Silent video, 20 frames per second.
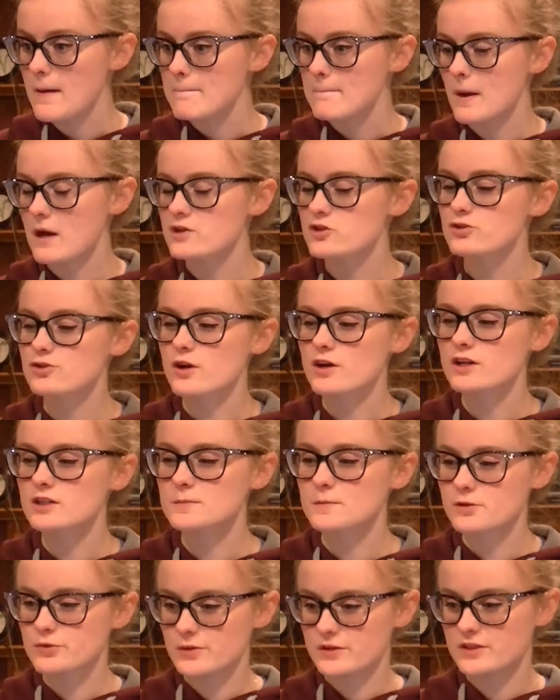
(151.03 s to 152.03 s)
My strongest
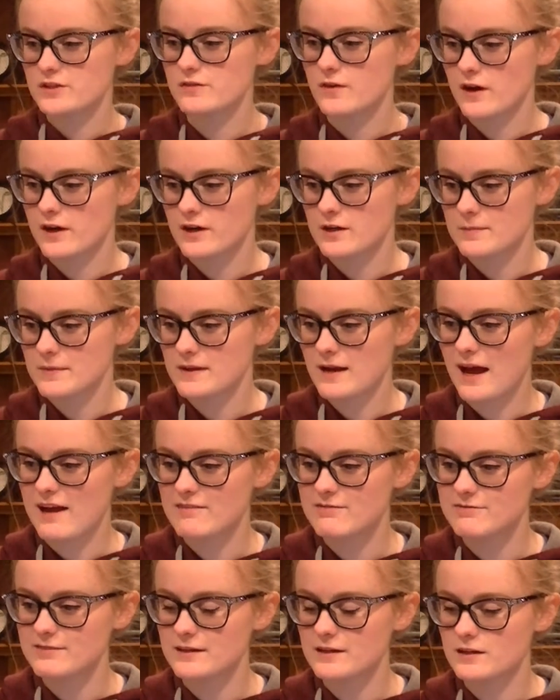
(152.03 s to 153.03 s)
persuasive argument, I
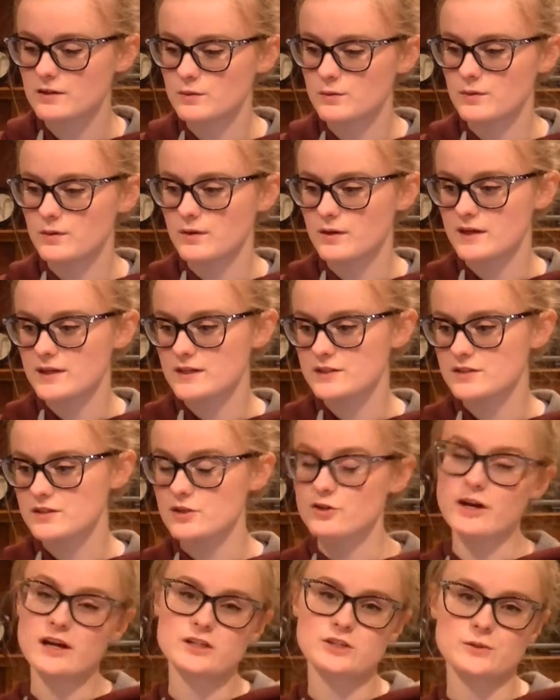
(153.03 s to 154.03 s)
feel, was the
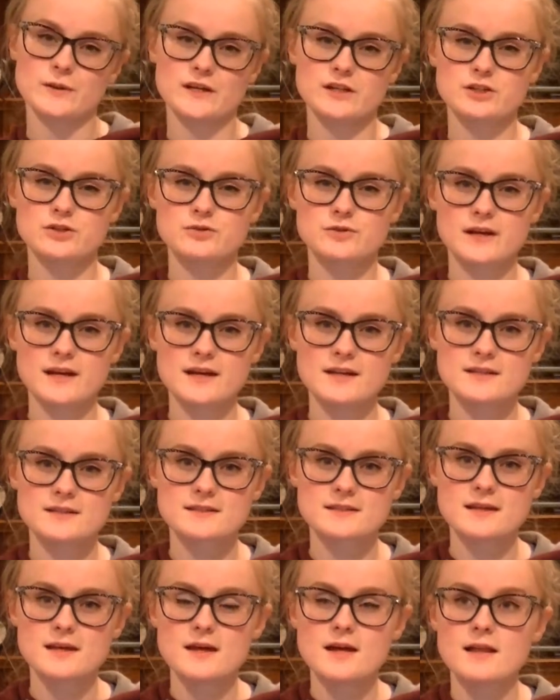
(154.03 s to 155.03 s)
graduation
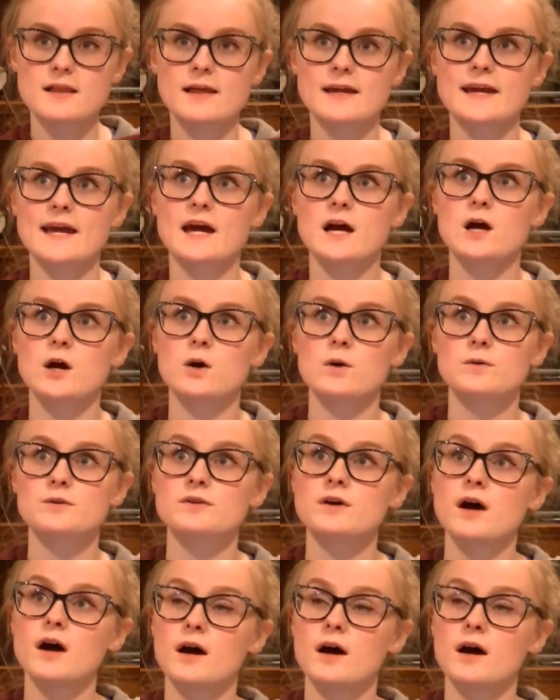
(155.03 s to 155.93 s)
rates, like how